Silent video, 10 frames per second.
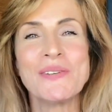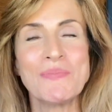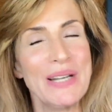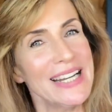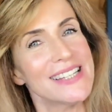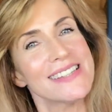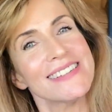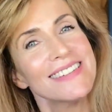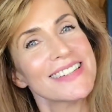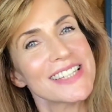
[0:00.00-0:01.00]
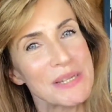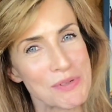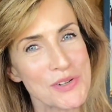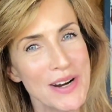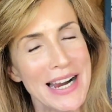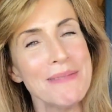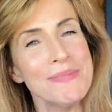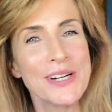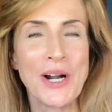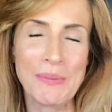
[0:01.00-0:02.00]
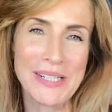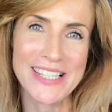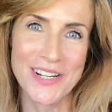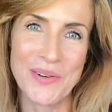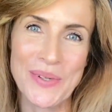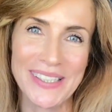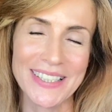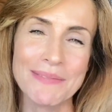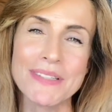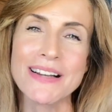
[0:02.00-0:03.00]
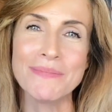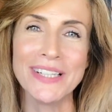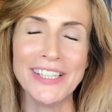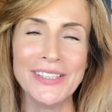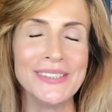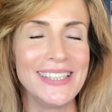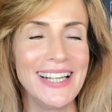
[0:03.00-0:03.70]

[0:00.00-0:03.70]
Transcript: Please subscribe. Comments are welcome down below.